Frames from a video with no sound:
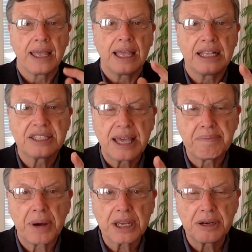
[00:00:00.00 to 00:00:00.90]
It's
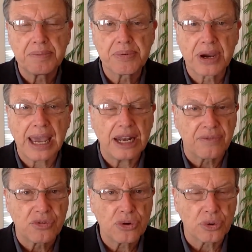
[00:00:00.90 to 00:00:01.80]
that bucket of brigade
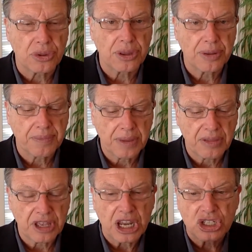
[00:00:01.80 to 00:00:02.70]
of truth
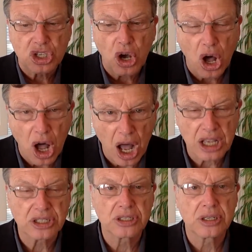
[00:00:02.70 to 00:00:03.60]
that has
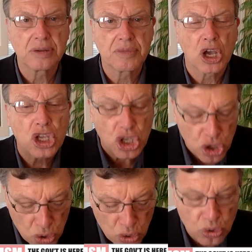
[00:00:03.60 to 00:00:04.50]
caused a
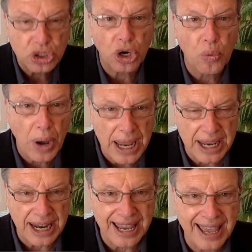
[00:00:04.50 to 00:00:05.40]
huge
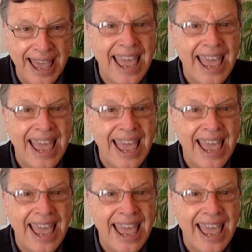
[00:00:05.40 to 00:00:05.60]
awakening.